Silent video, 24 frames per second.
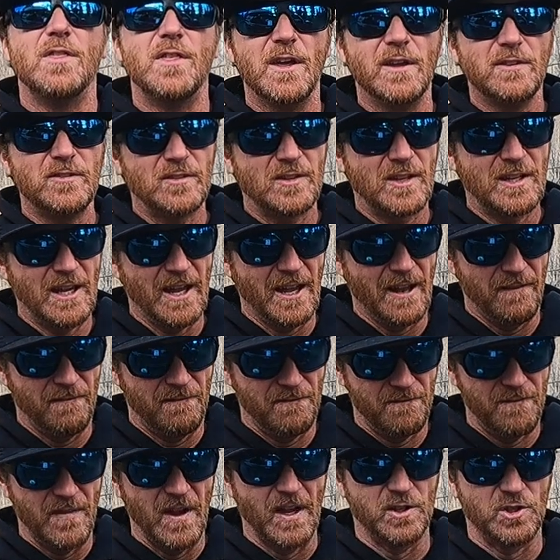This kid
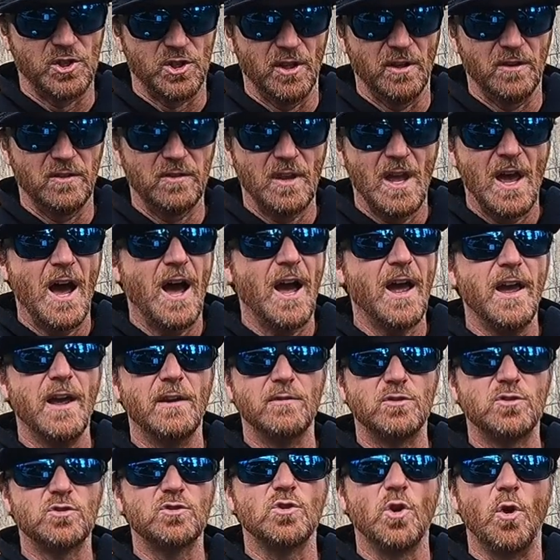fishes. I have
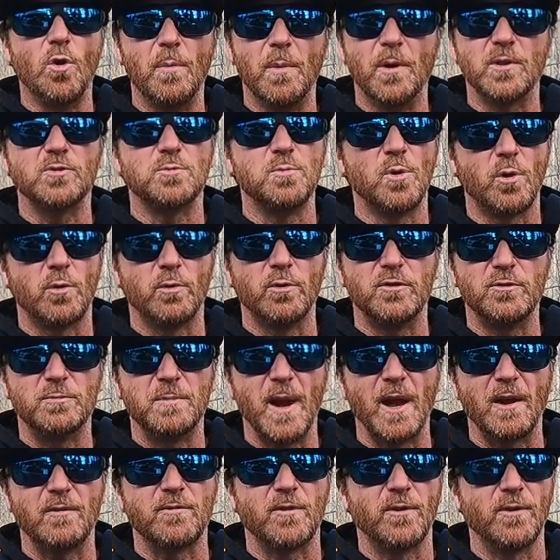so much more
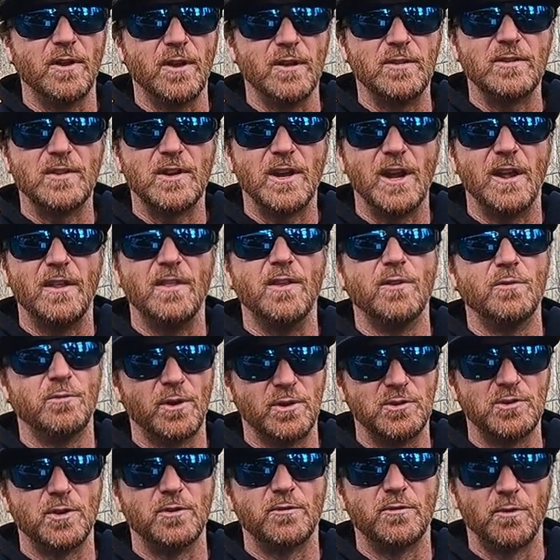respect for this kid than
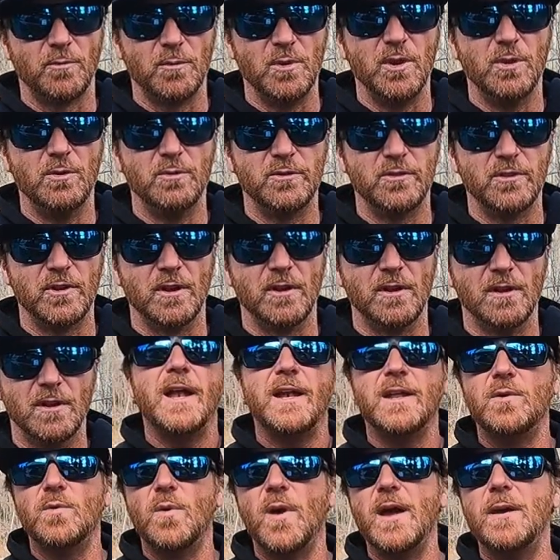Richard from Houston.
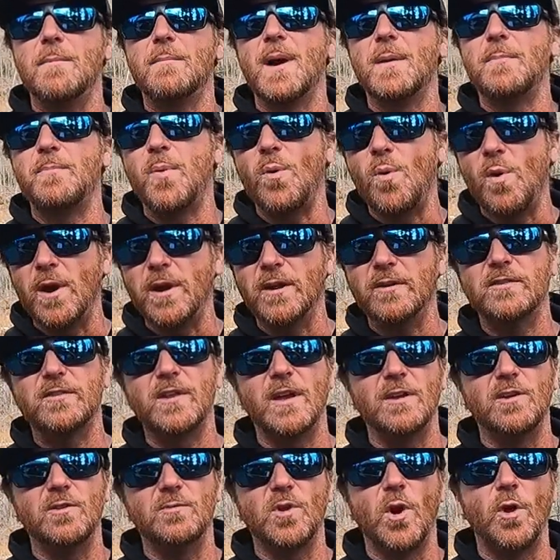Anyway, my point is
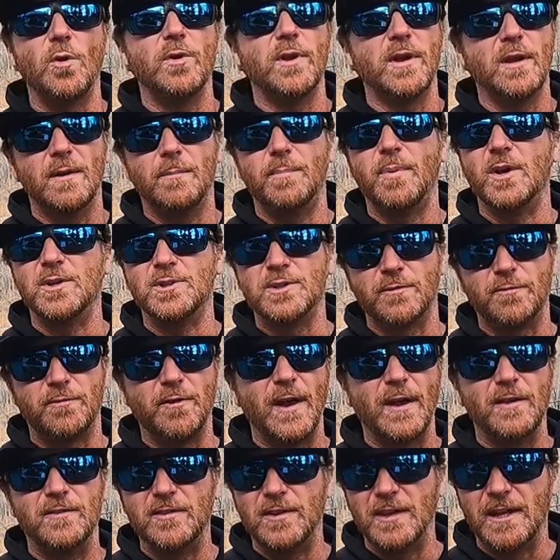that you don't need a bunch of
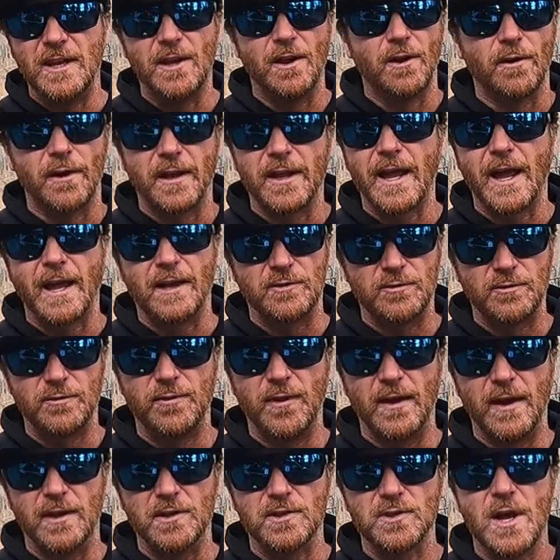fancy gear to catch
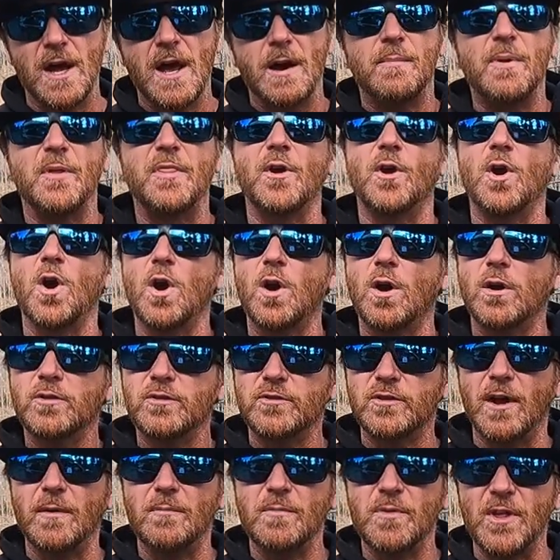fish, but there are
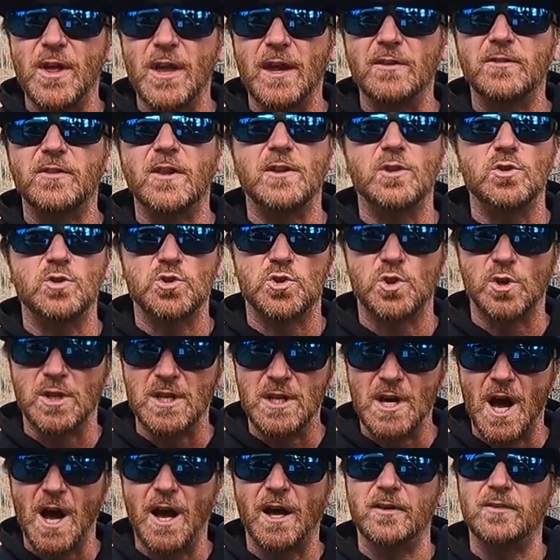some things that you should
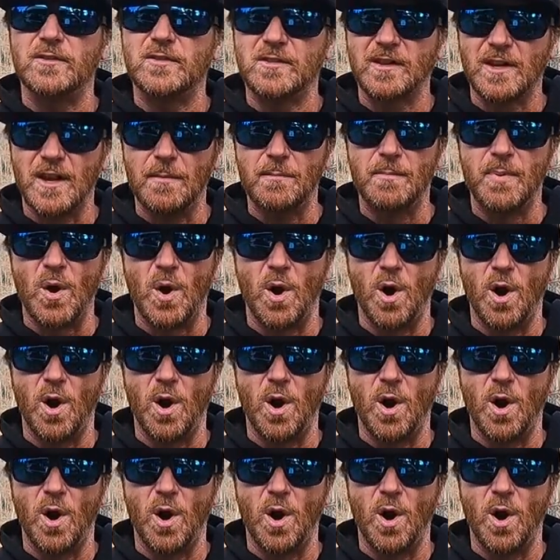not skimp